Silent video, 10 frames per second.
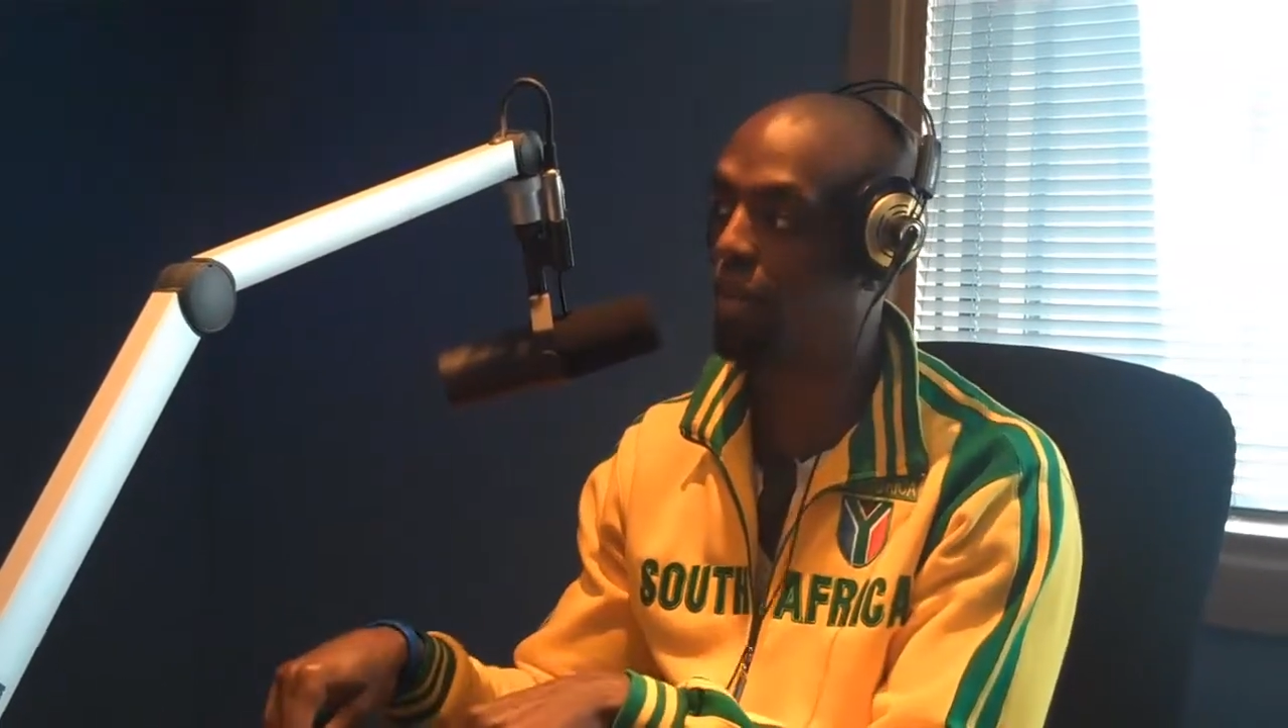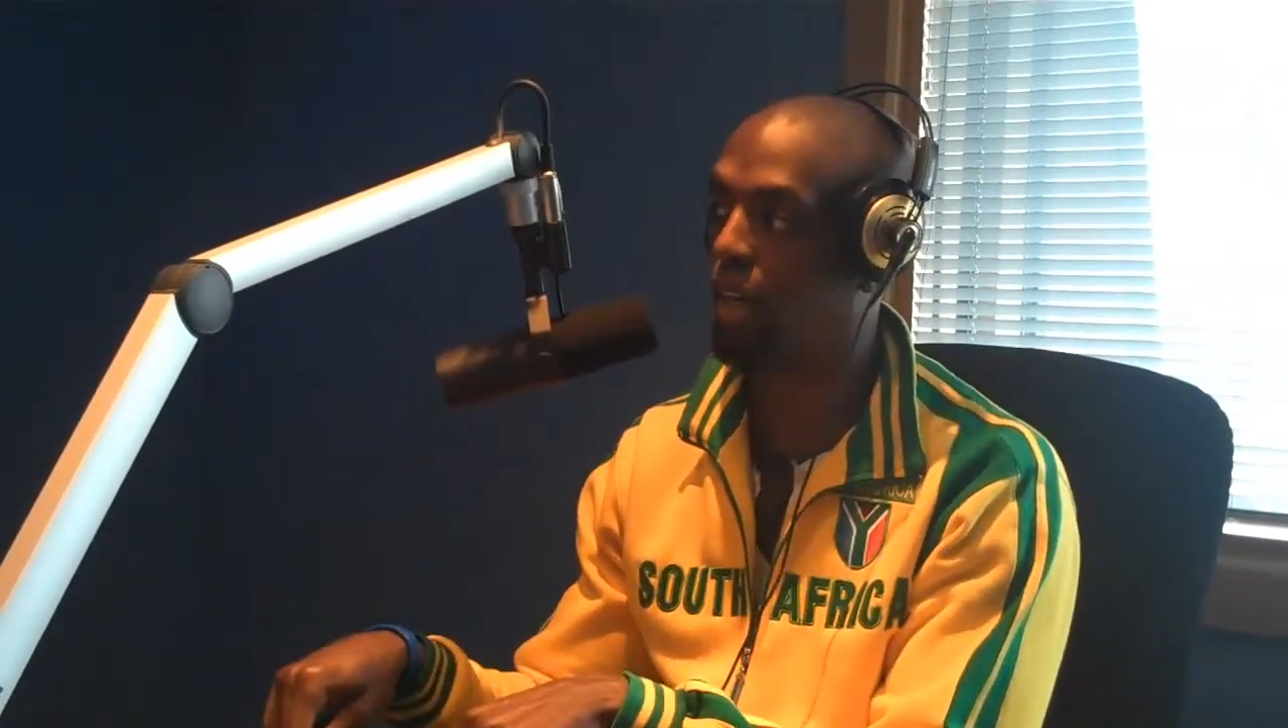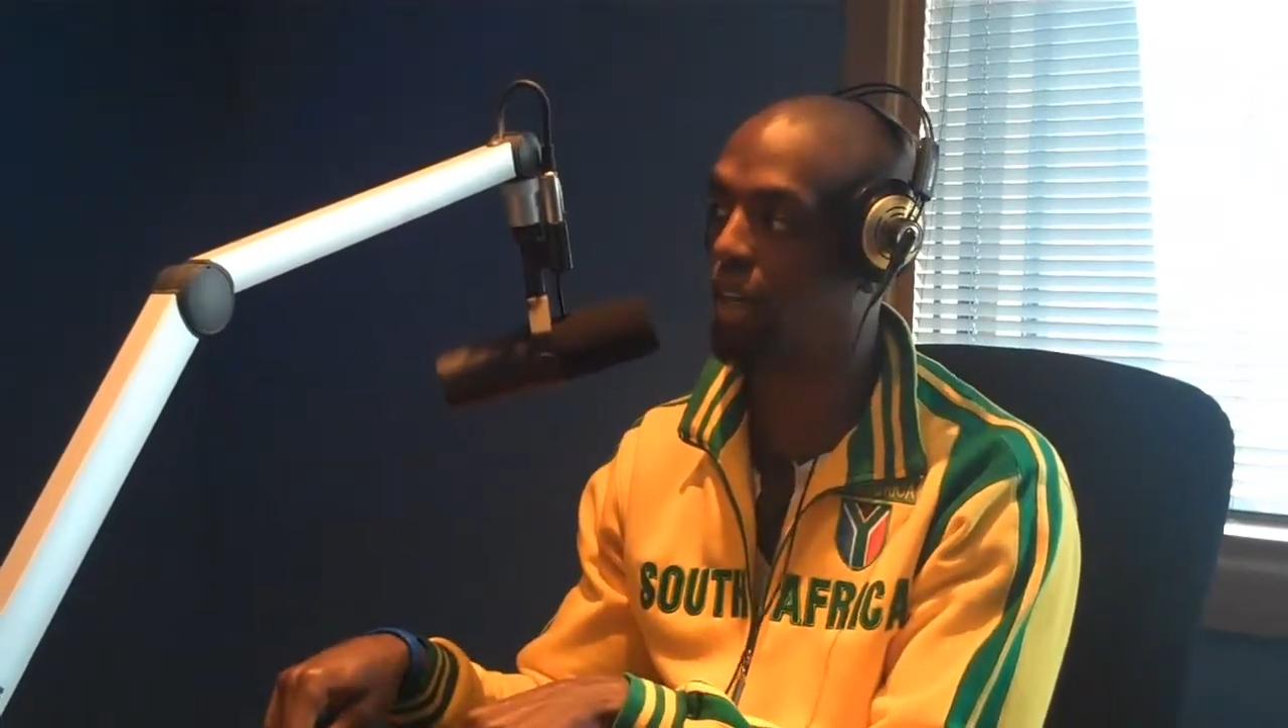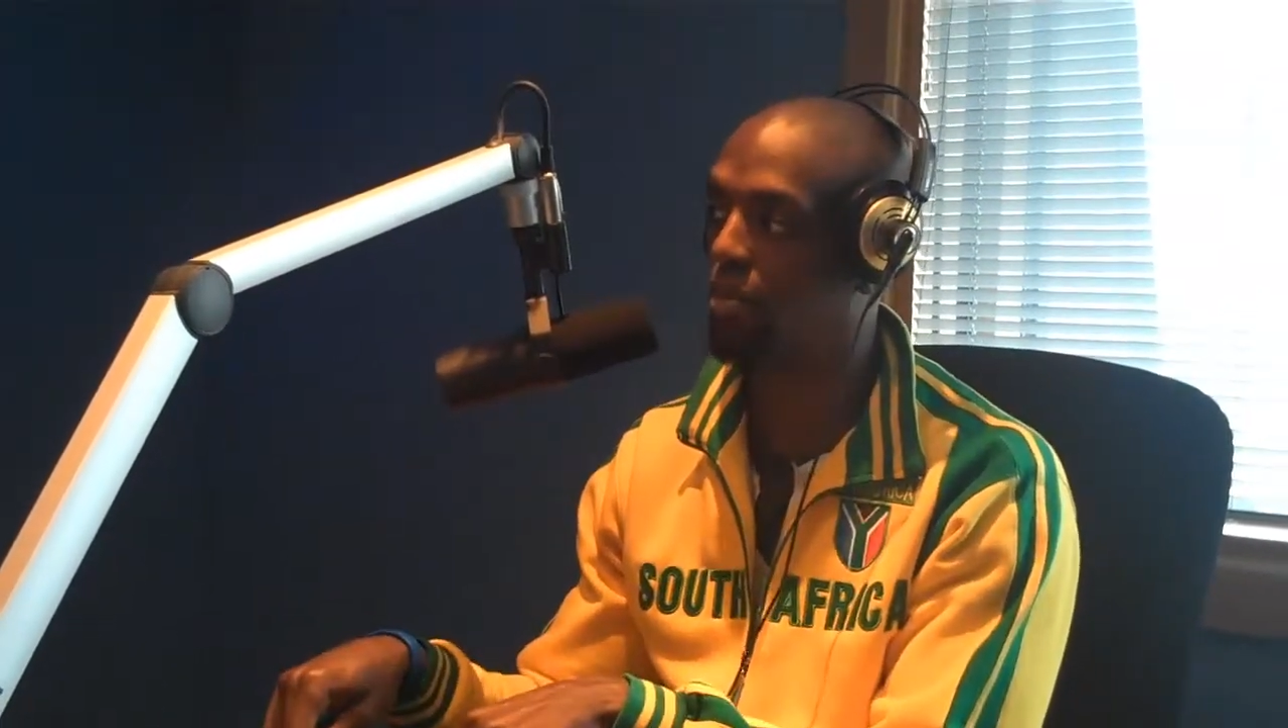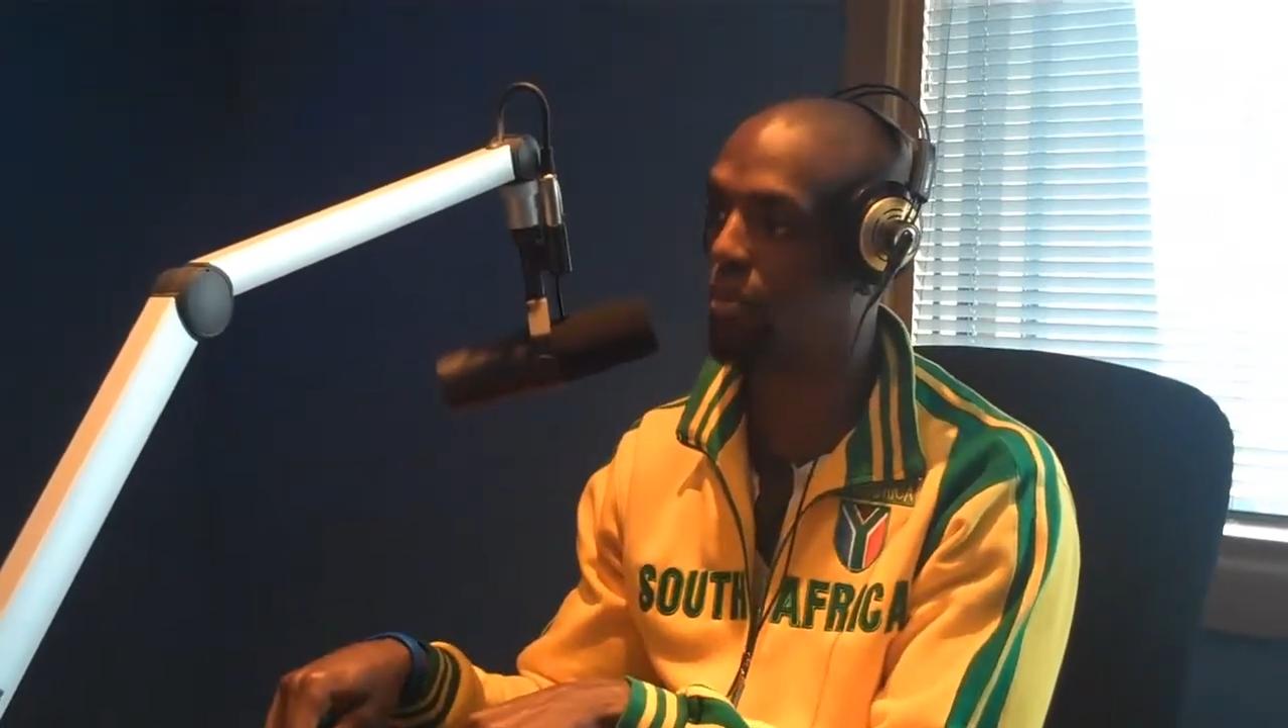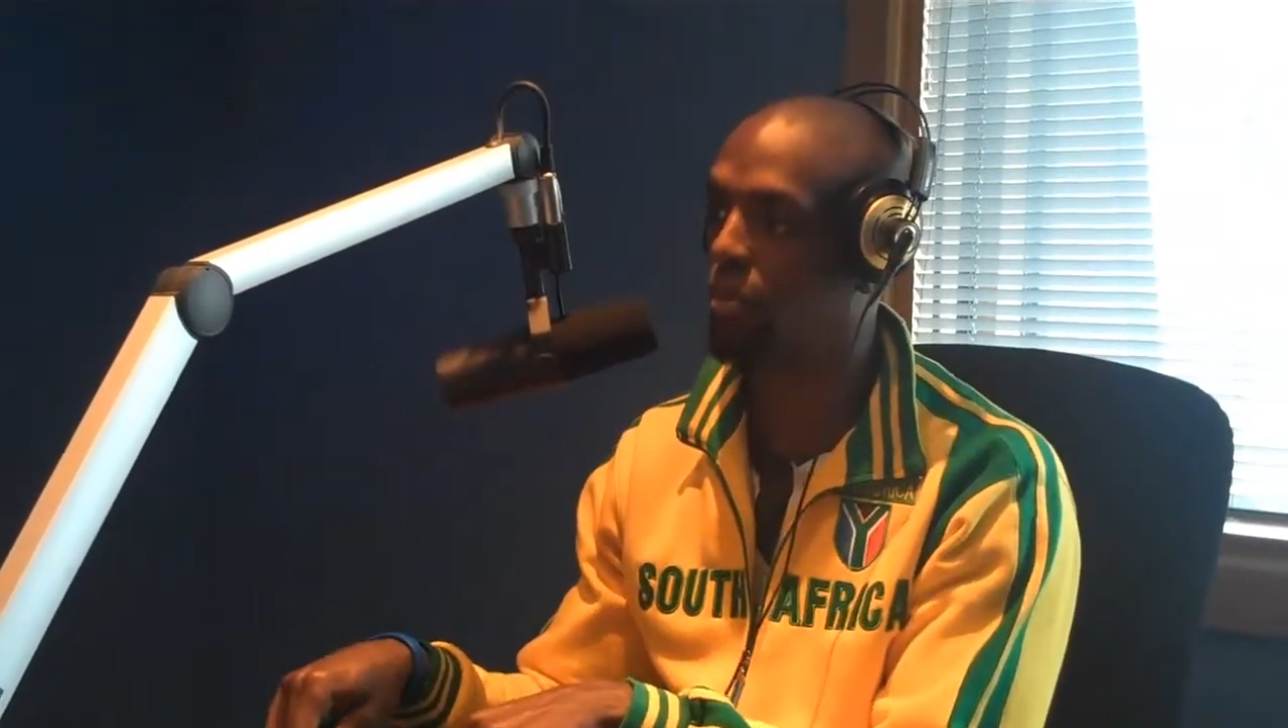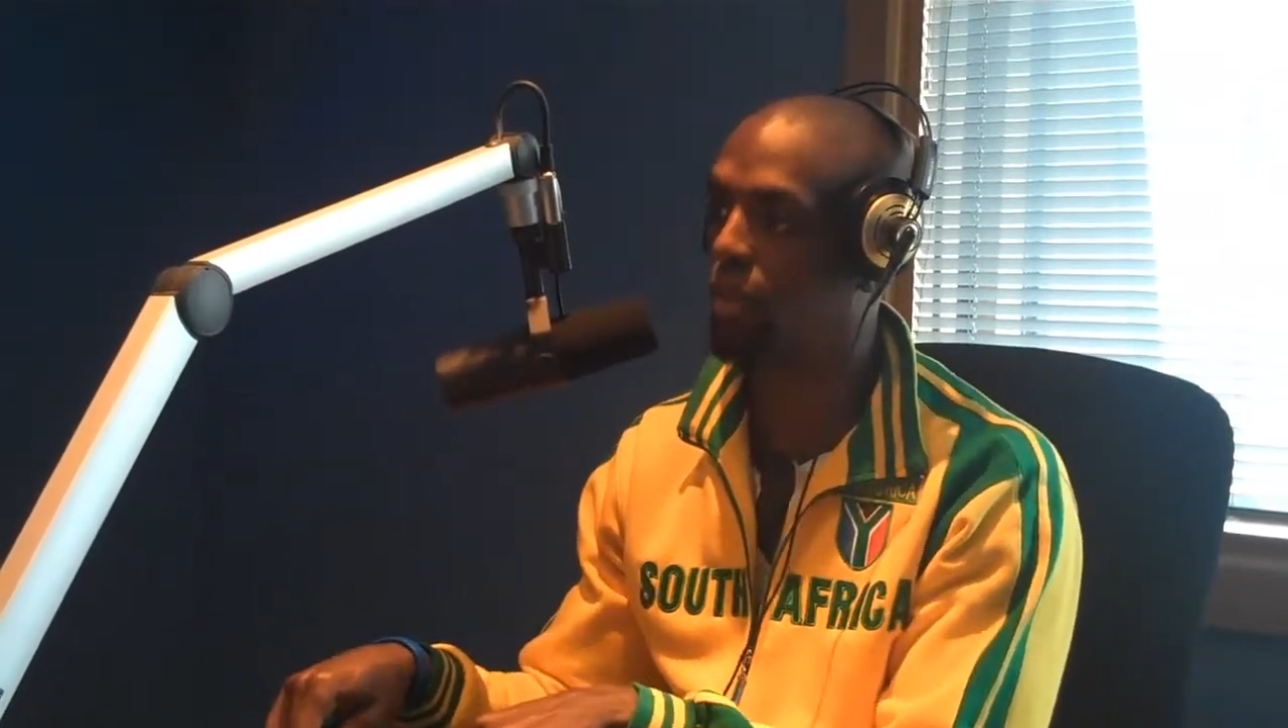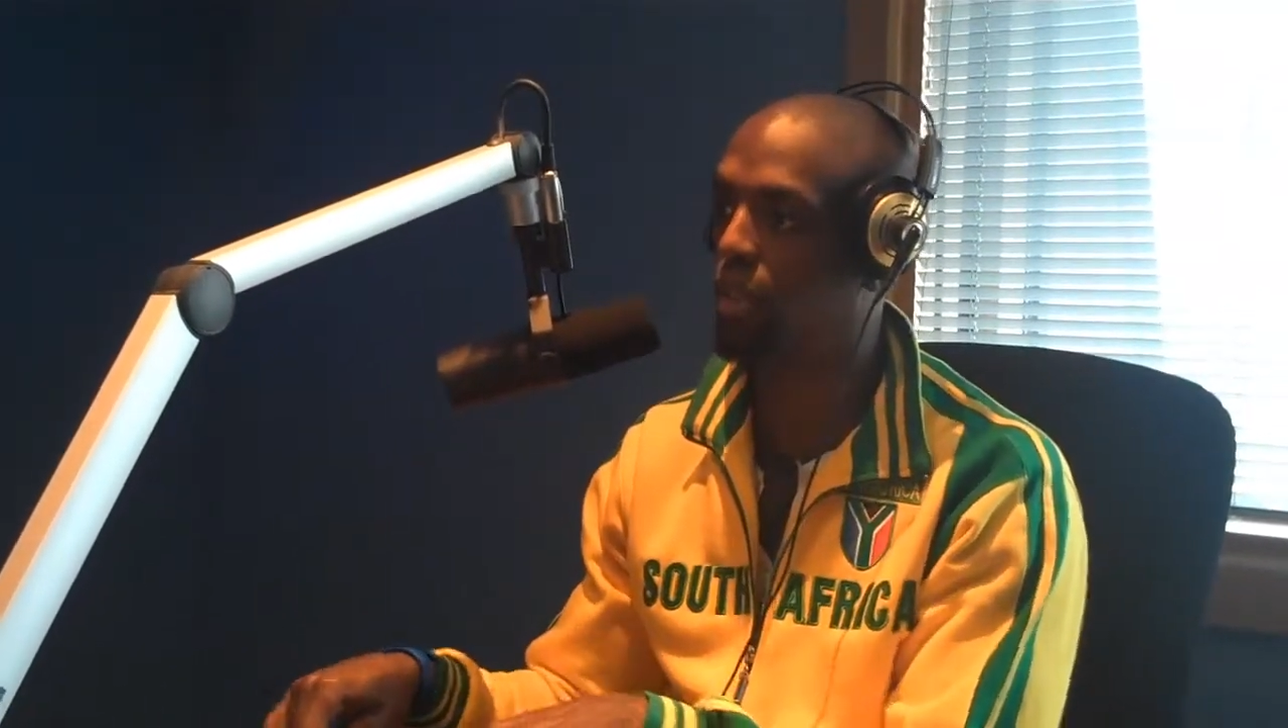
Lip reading: the gospel.